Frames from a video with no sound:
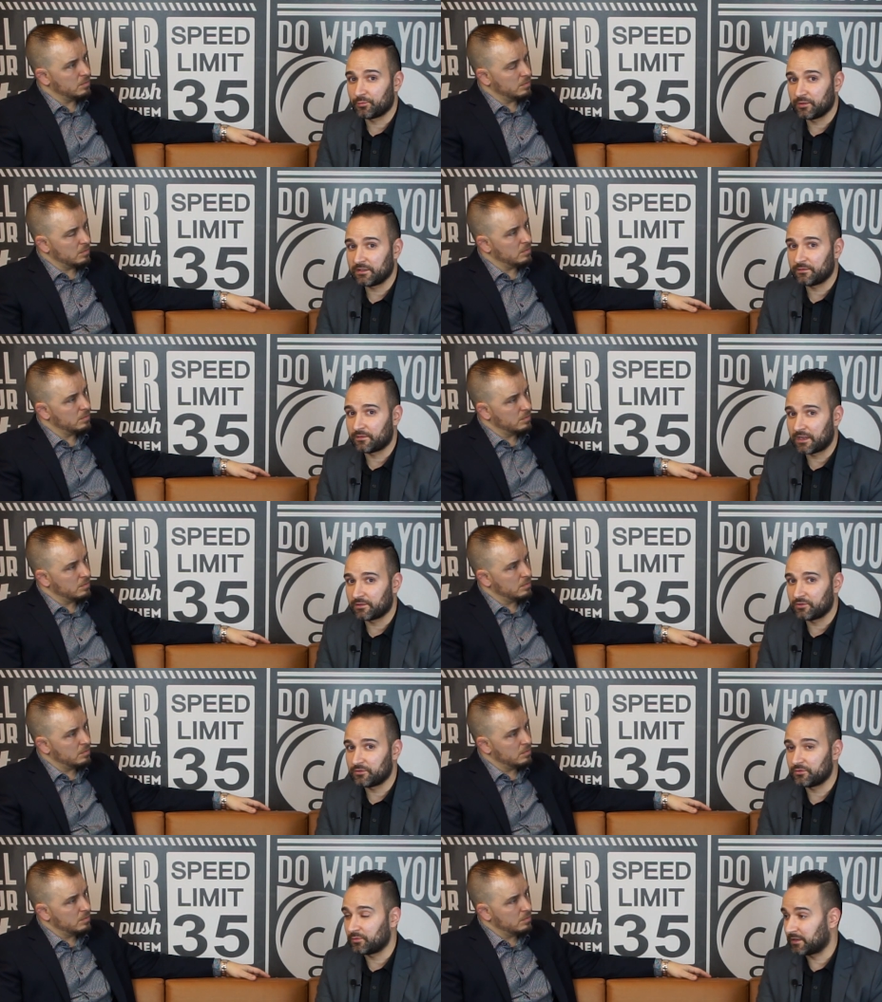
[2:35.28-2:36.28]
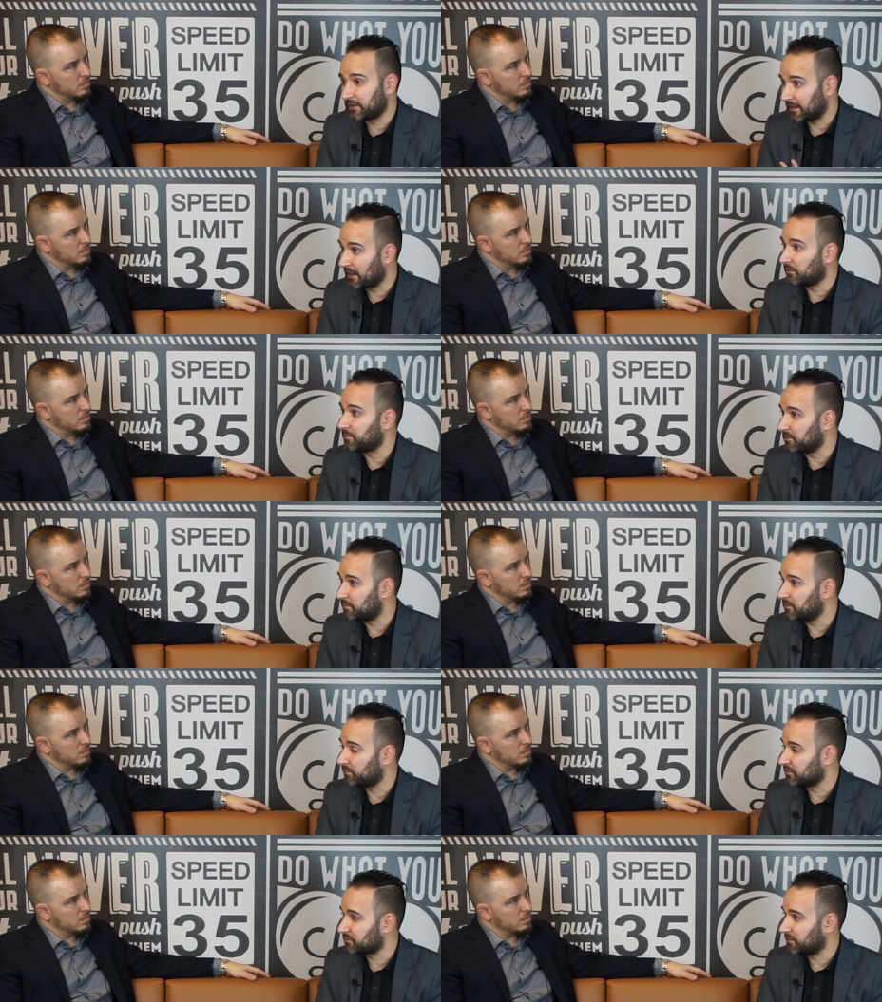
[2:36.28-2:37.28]
Speaker 1: really value uh, helping
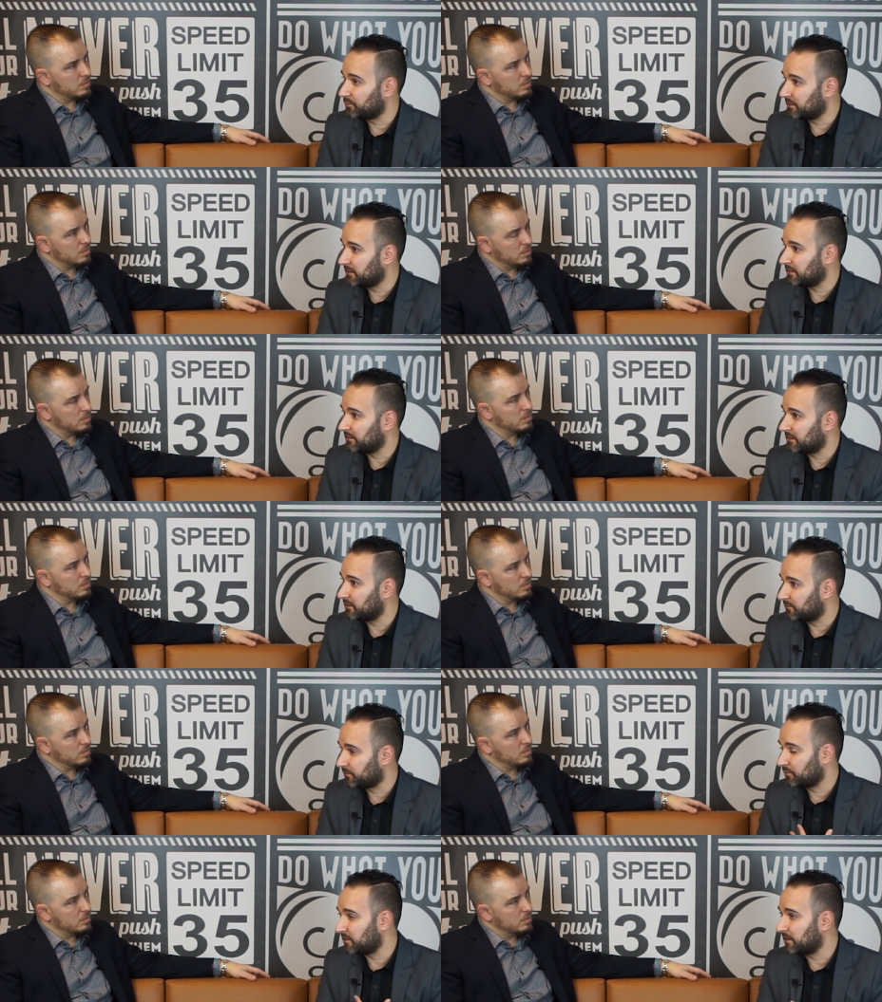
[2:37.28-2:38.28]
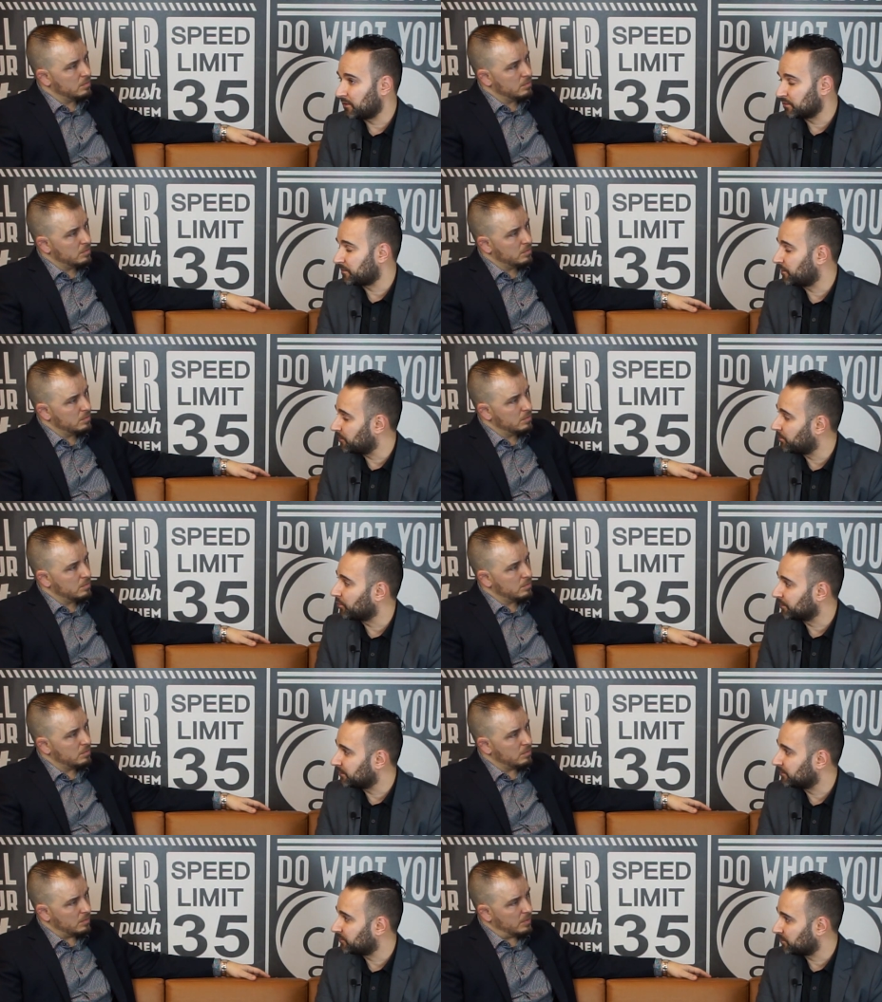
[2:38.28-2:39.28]
people. So I really that for me that was very
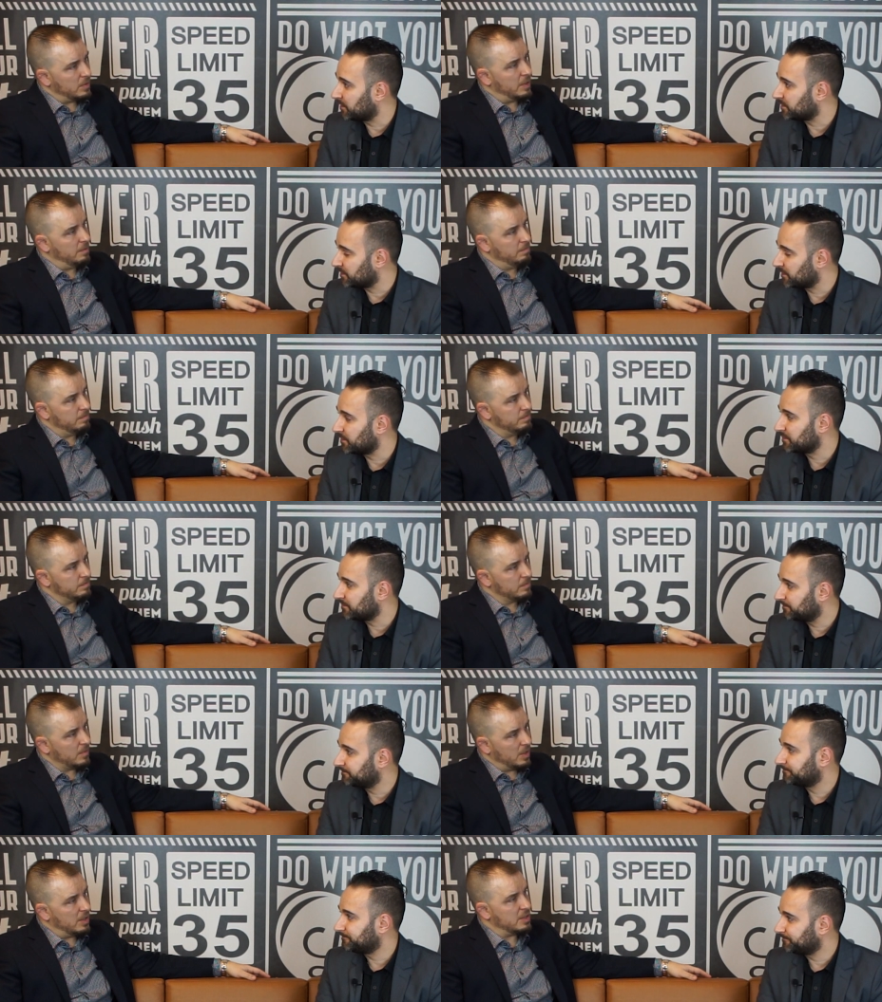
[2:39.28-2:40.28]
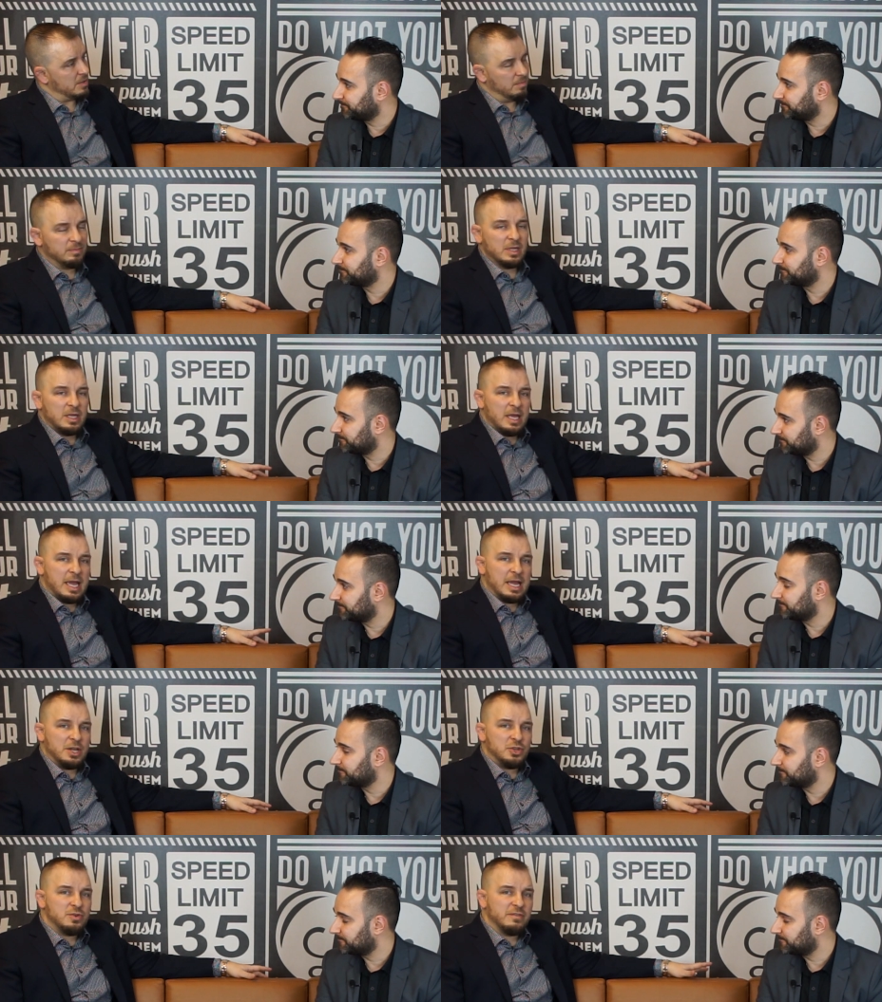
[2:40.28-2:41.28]
important to my yeah. success.
Speaker 2: Awesome.
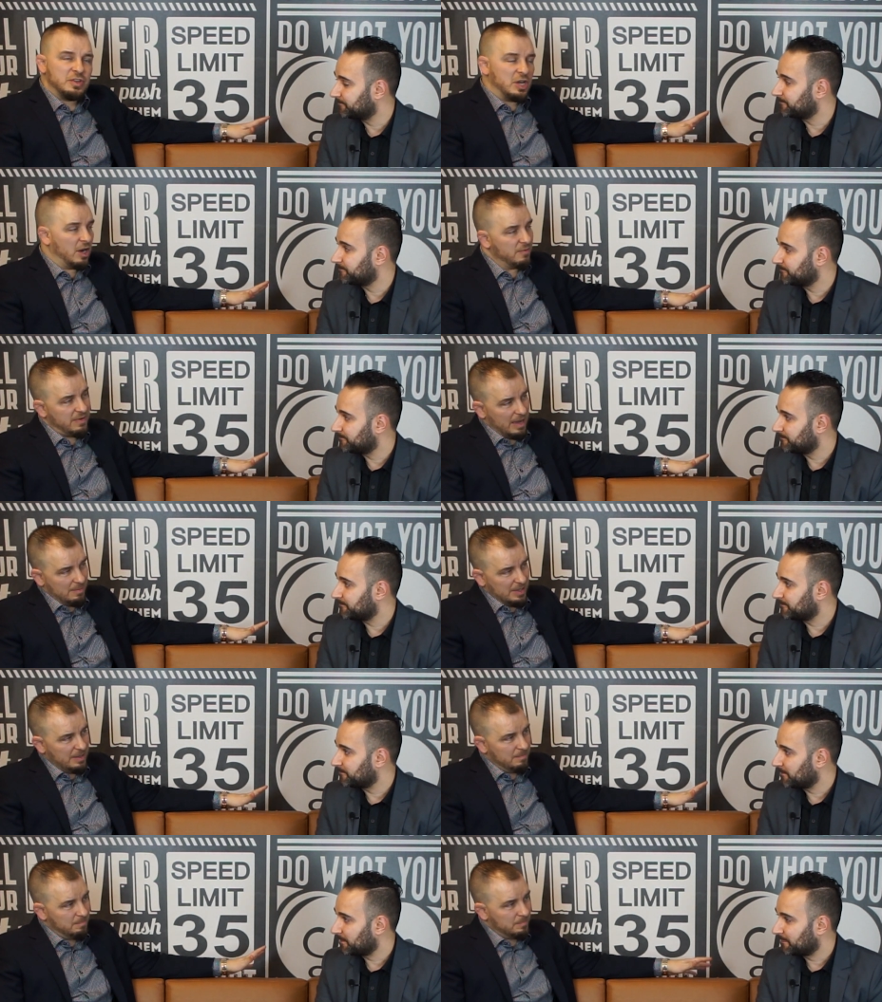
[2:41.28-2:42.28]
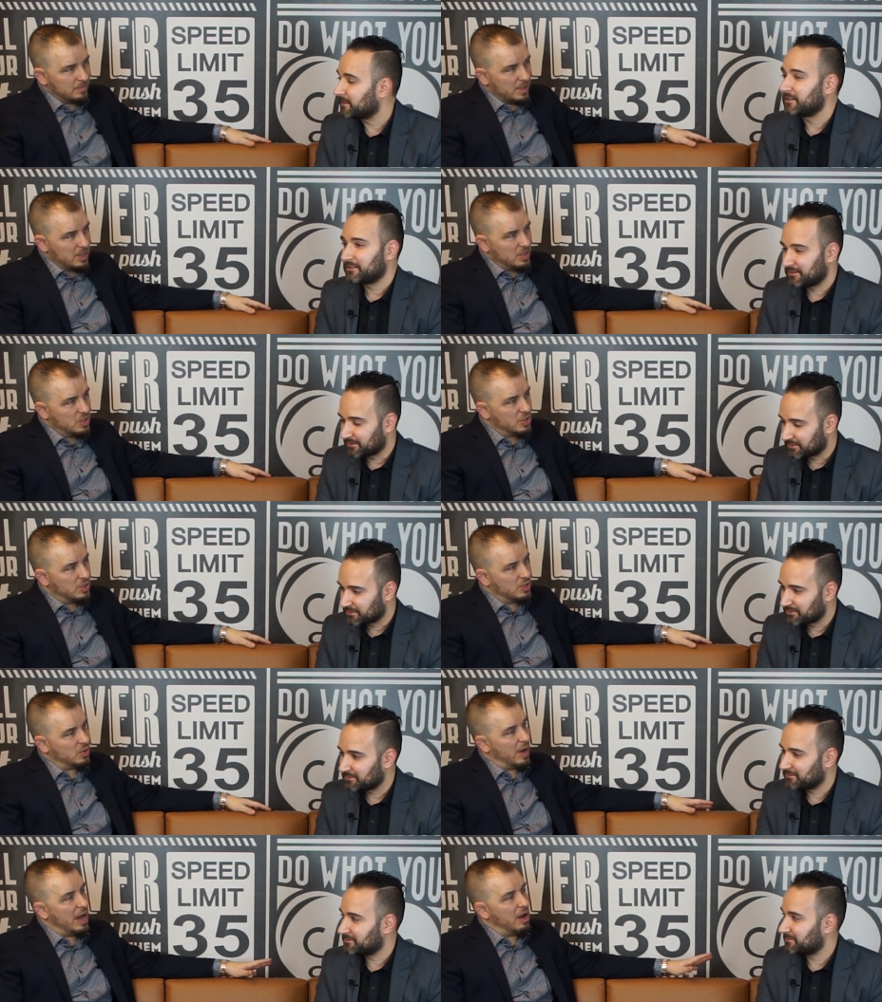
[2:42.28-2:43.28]
And you have a young family. Yes.
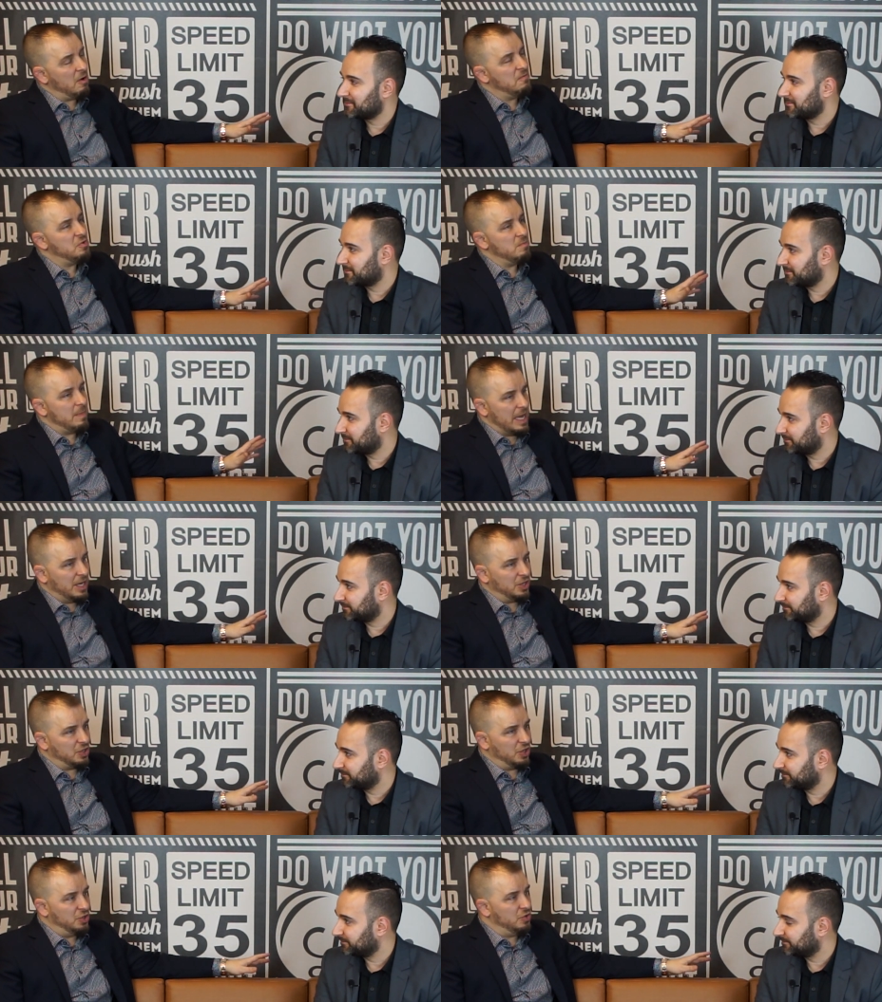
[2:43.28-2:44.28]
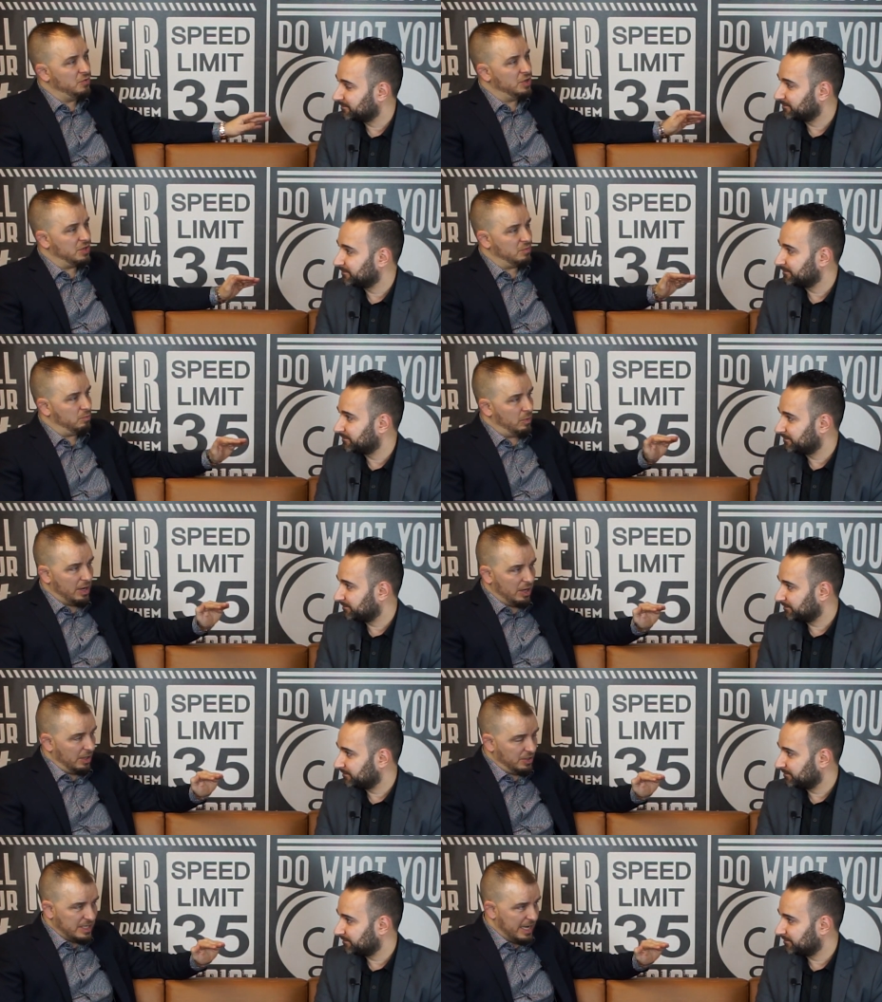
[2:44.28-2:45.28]
So how have you managed? Because you just went
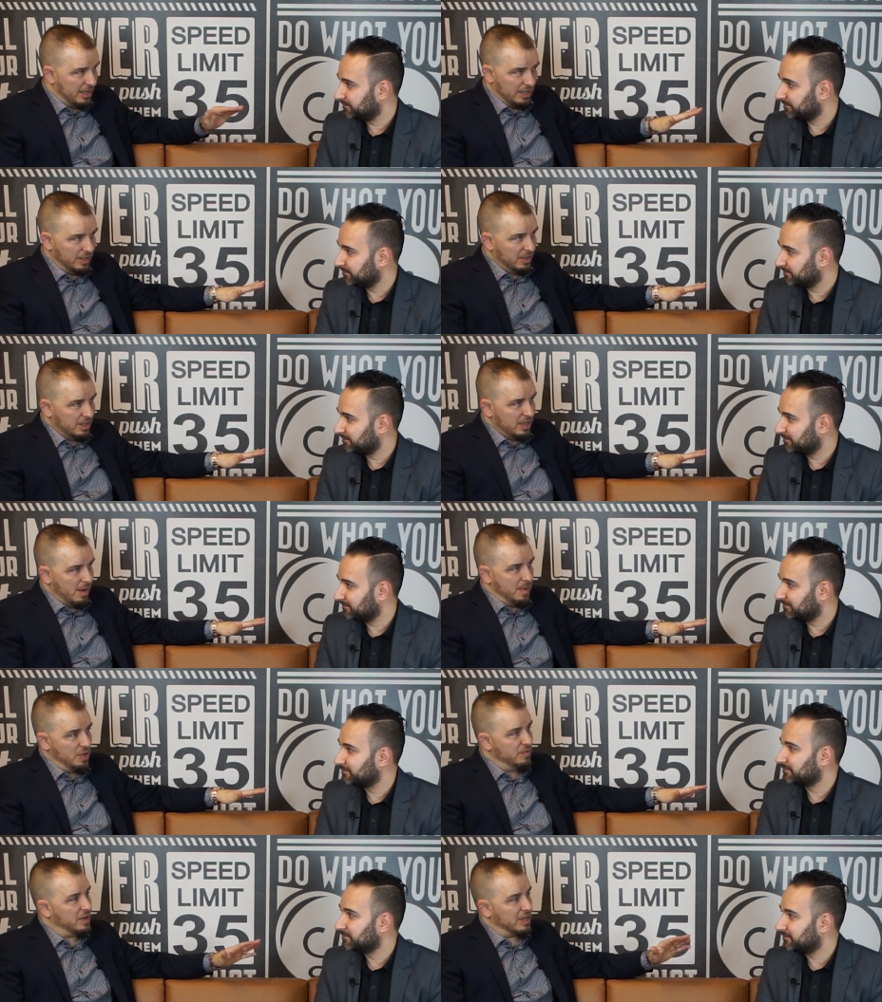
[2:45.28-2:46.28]
on a tear. I mean, you've